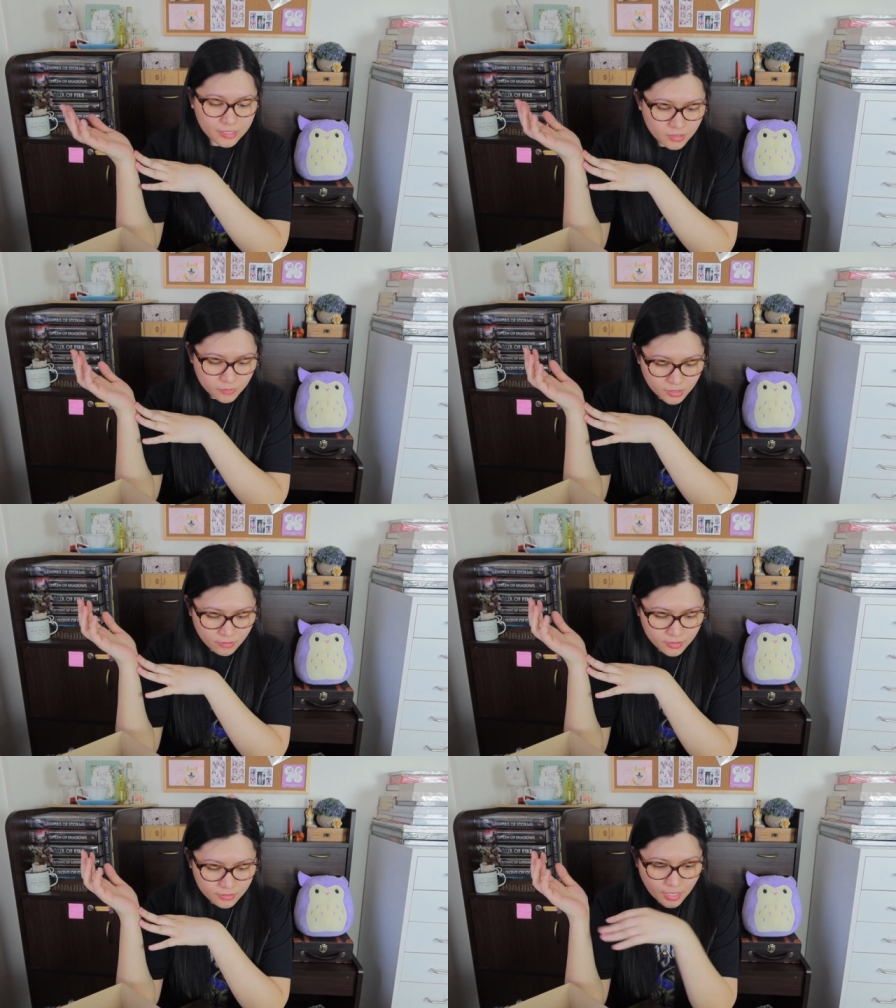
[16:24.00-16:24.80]
items
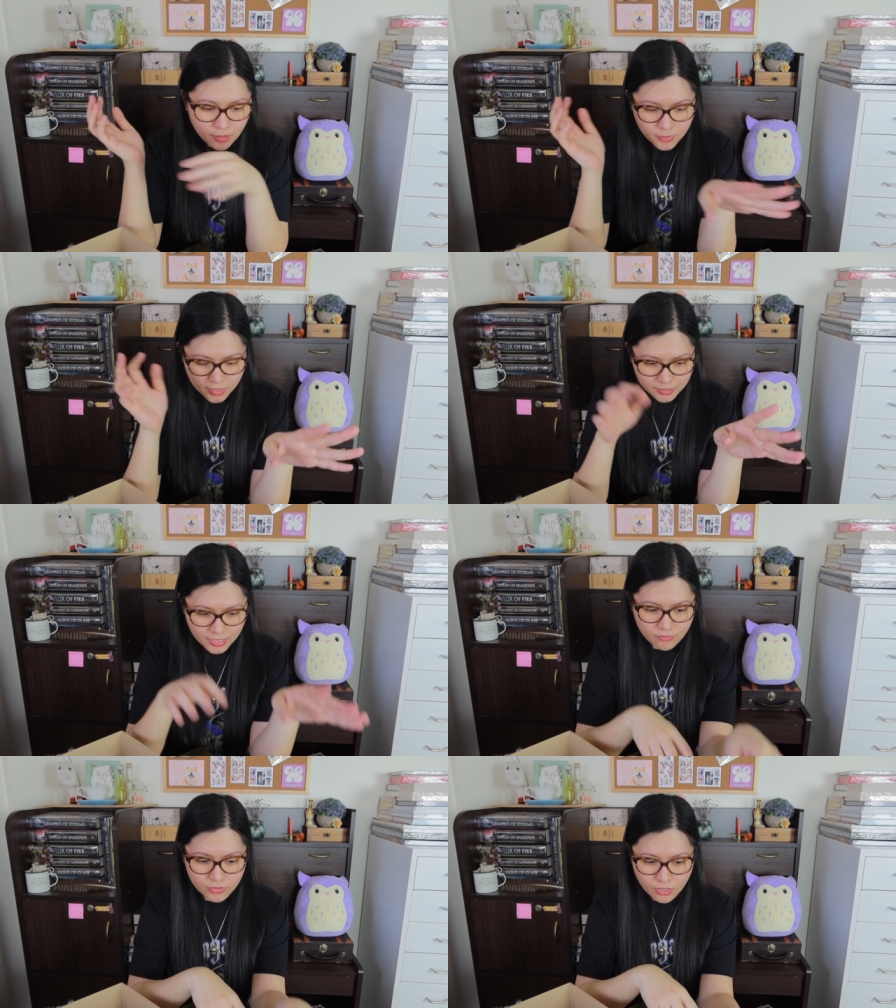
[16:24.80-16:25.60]
here and there, but
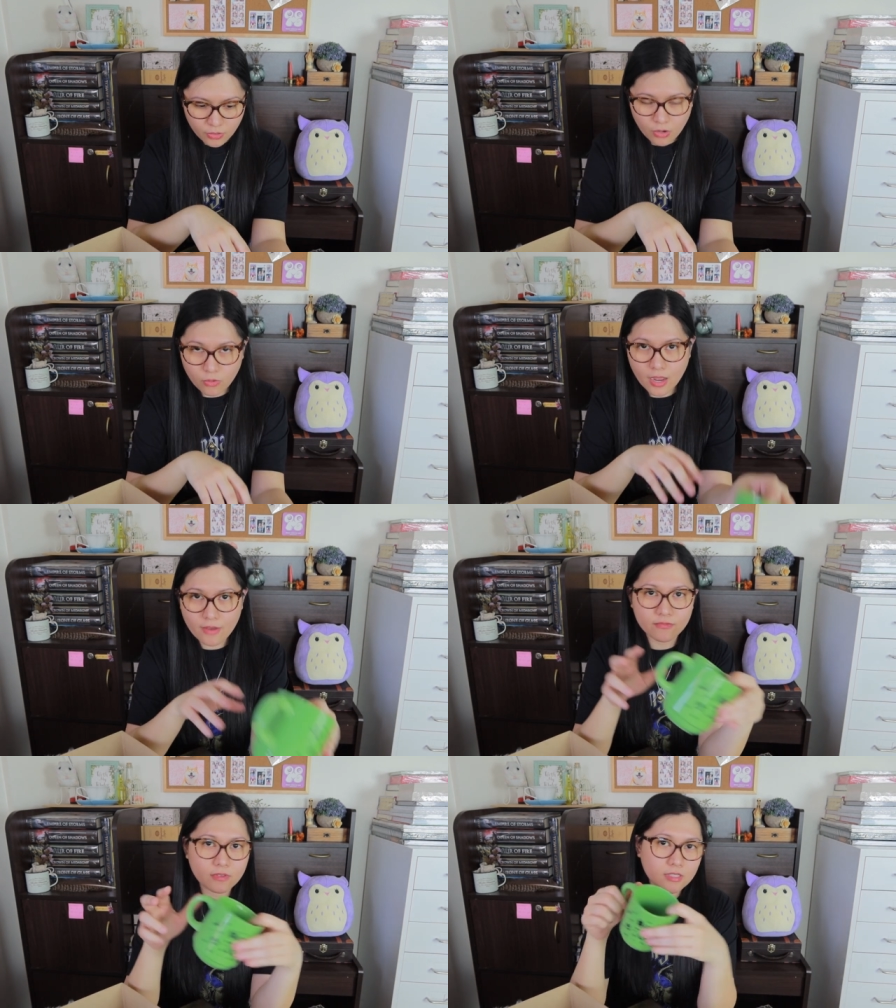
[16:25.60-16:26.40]
never,
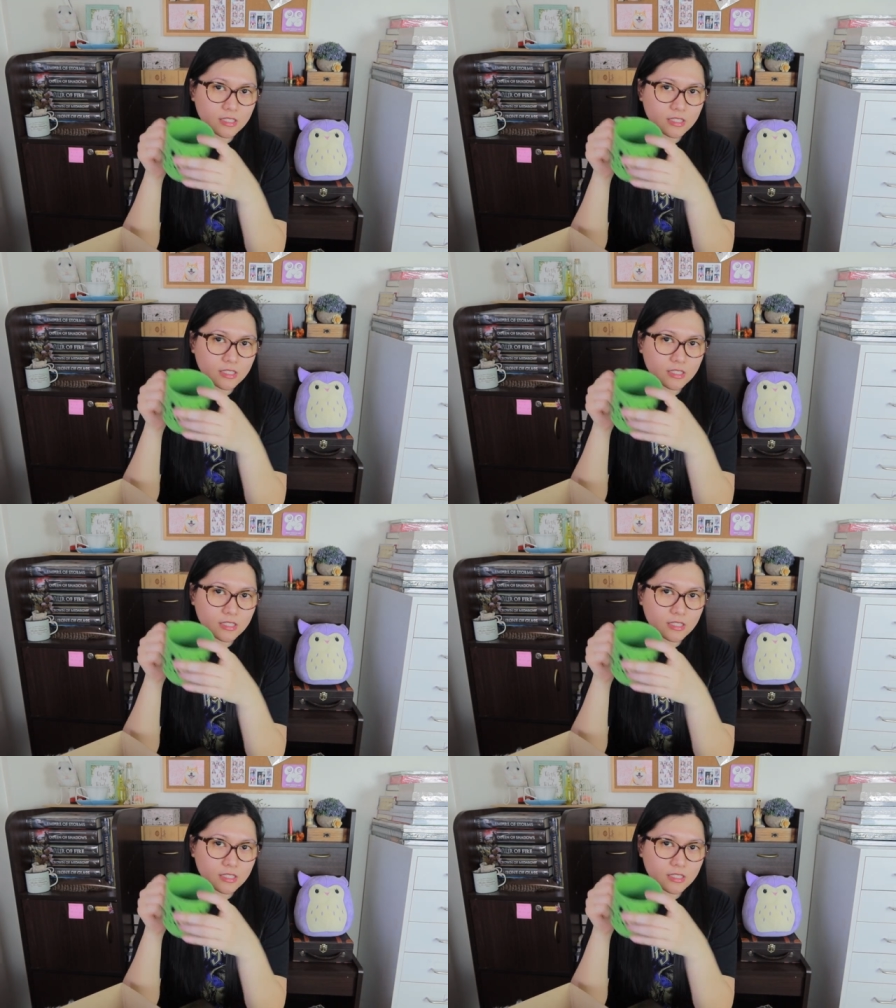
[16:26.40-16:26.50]
I,